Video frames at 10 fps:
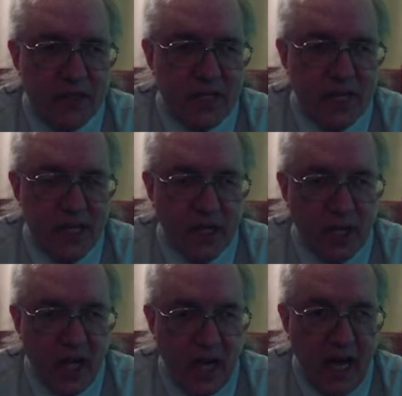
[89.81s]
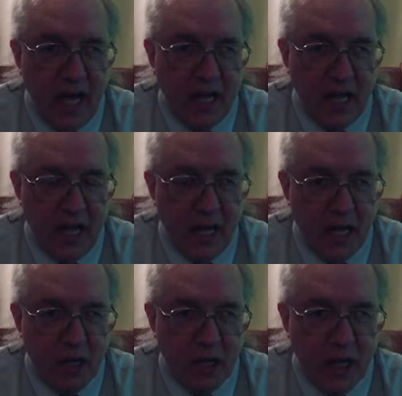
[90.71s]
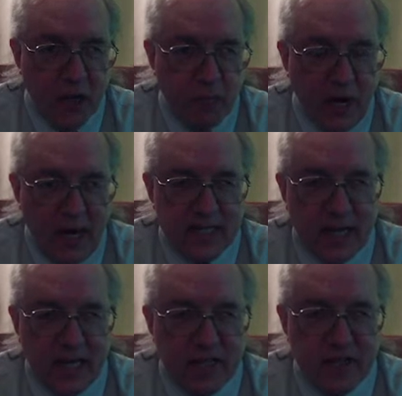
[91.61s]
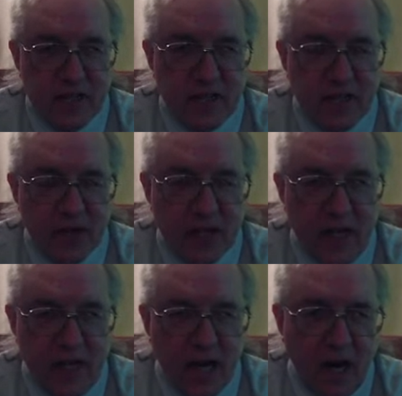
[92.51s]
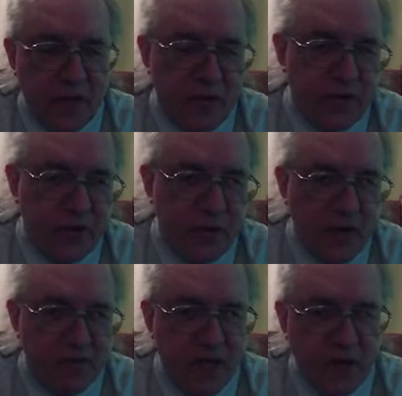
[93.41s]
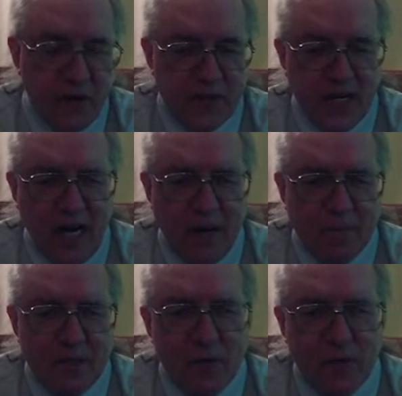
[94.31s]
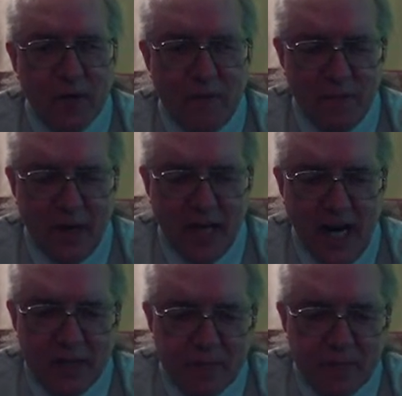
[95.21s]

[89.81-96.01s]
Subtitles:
in any legal process until the other two have done their jobs. What do I mean by that?